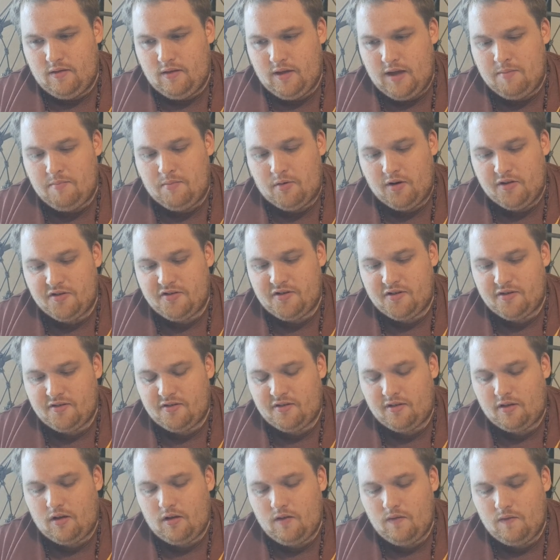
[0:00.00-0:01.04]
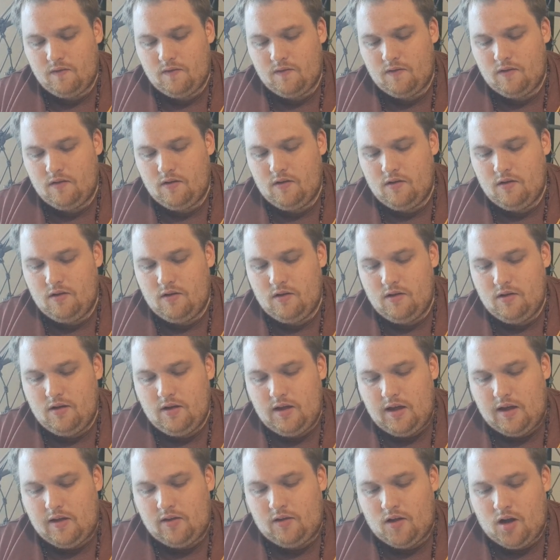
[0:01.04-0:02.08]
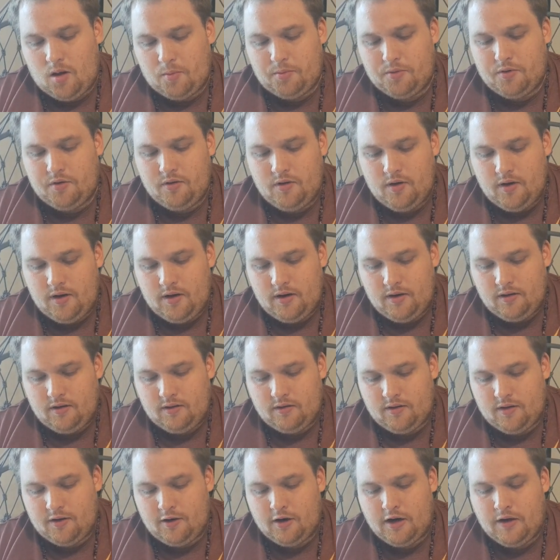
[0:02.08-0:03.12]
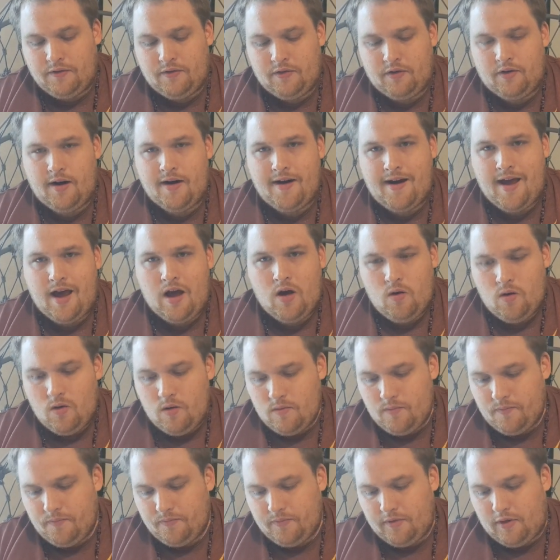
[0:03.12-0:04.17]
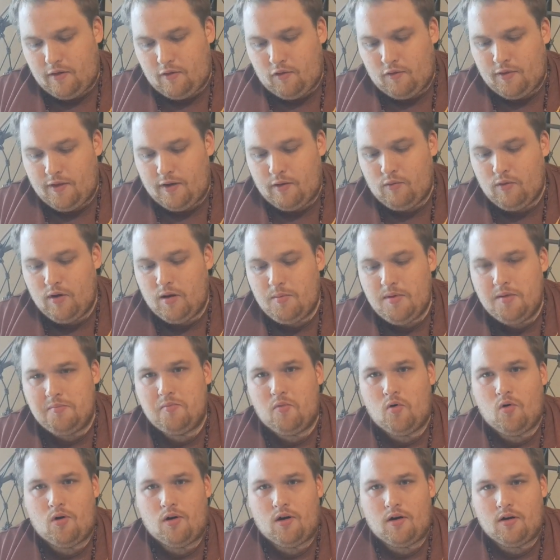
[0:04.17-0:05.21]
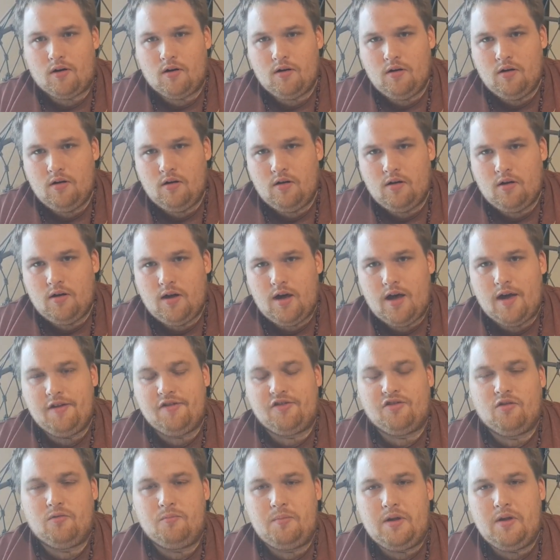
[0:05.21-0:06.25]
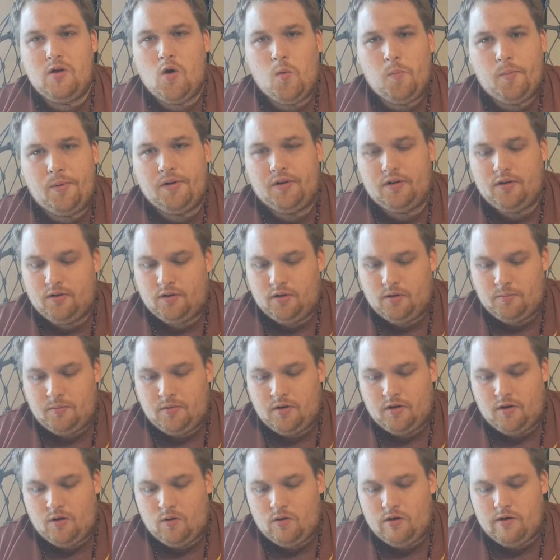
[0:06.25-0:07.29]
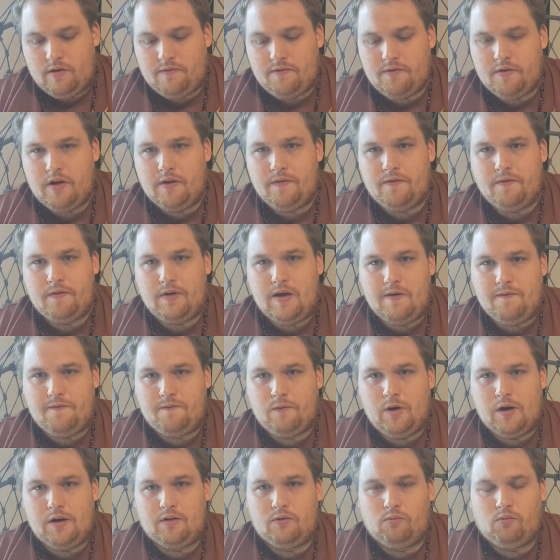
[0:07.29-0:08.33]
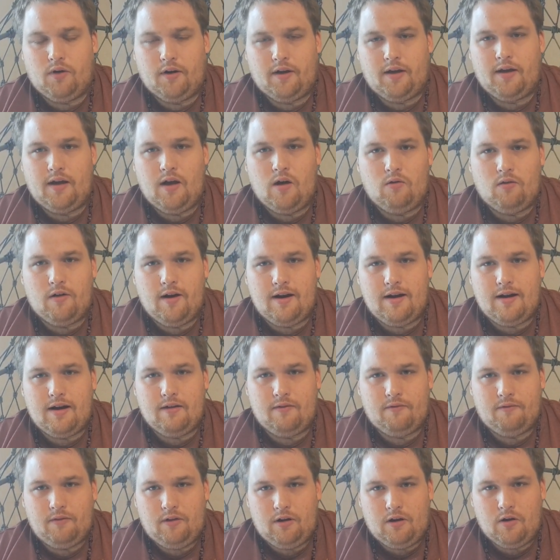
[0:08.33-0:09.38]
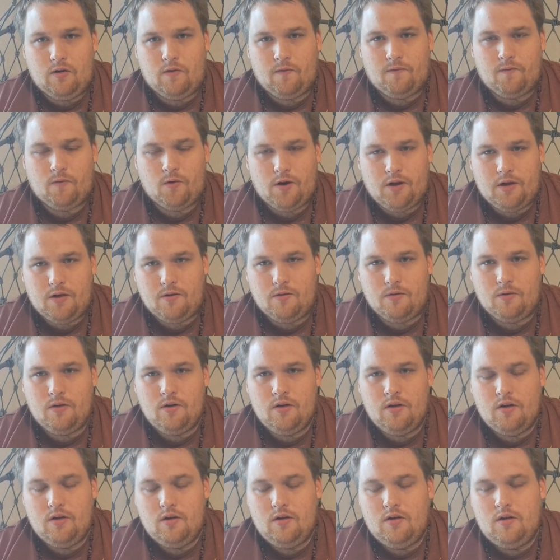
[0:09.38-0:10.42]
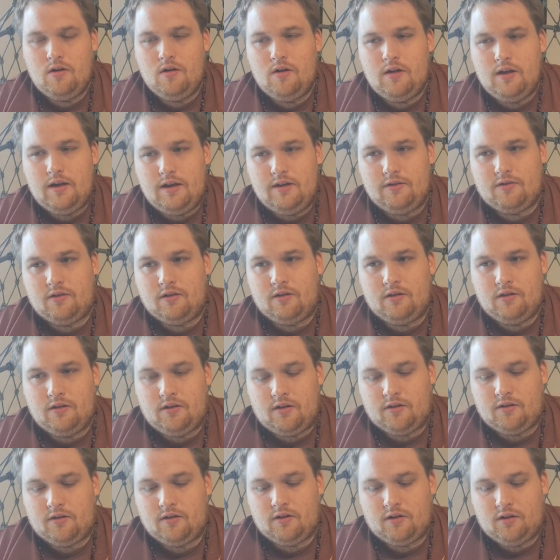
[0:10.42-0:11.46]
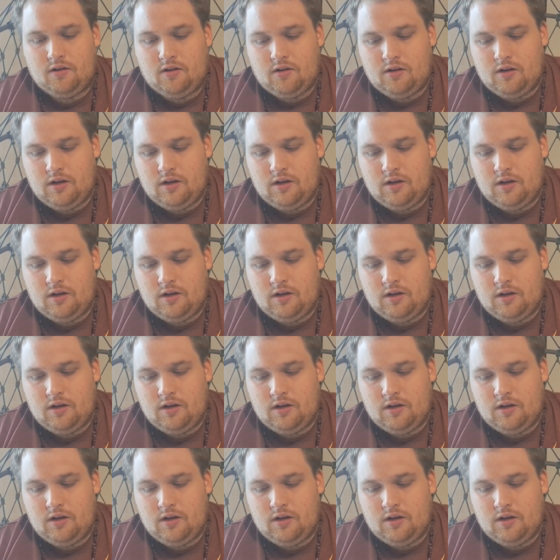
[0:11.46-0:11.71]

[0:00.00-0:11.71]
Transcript: immerse yourself in the opportunities that you're given right now. There will be more, and so be open to them. If what's working out right, for you doesn't